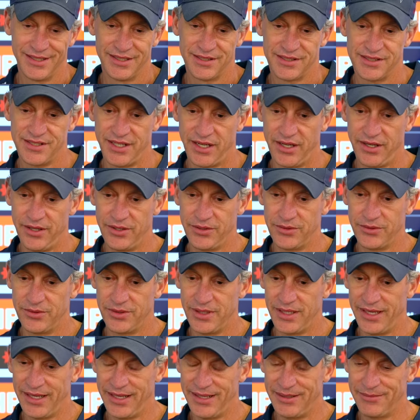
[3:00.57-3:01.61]

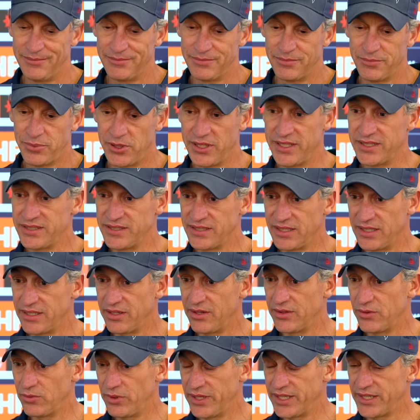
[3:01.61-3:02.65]
So pleasingly
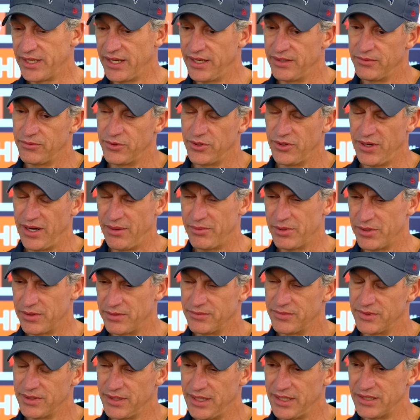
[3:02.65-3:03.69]
on the weekend, we were able
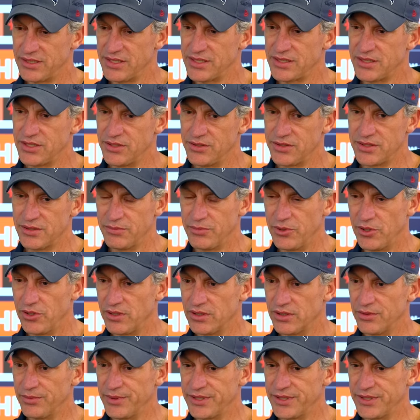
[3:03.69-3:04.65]
to, you know, just use the ball a little